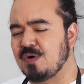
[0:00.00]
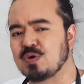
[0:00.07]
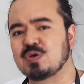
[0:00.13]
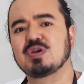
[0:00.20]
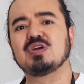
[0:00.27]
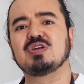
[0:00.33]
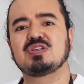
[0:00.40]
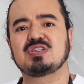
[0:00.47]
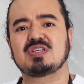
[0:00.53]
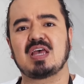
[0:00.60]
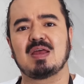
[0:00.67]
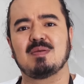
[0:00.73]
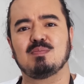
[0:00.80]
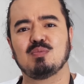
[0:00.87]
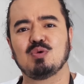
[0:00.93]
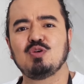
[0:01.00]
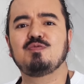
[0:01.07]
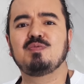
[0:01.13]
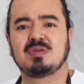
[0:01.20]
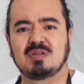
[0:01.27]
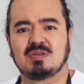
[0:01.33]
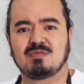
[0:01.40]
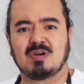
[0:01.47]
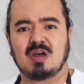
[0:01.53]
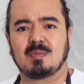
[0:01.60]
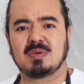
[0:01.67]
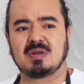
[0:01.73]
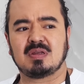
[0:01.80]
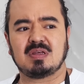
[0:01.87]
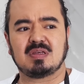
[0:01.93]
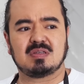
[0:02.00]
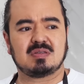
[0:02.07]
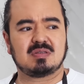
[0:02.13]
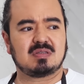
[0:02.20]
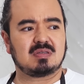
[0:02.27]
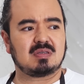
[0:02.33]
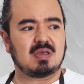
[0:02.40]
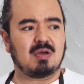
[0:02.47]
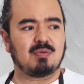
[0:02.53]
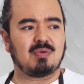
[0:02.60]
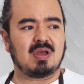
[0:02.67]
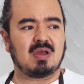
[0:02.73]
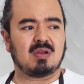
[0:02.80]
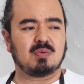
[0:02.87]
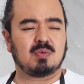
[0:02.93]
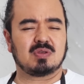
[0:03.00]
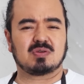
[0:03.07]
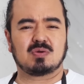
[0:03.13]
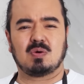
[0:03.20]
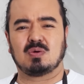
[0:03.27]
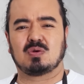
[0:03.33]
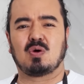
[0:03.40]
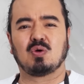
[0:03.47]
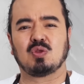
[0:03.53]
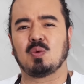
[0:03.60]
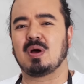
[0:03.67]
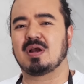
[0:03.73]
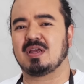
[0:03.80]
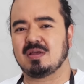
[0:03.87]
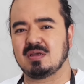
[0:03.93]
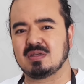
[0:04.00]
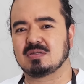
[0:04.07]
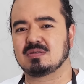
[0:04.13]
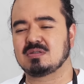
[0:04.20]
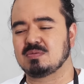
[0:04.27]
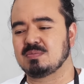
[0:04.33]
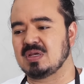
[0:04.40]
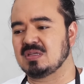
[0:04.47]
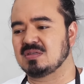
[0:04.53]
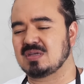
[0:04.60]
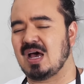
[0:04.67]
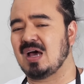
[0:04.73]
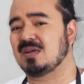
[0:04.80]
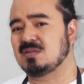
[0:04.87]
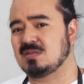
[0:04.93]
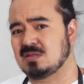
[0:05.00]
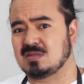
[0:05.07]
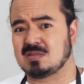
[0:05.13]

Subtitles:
focus and movement in ramen is around what's called kodawari. It means artisan,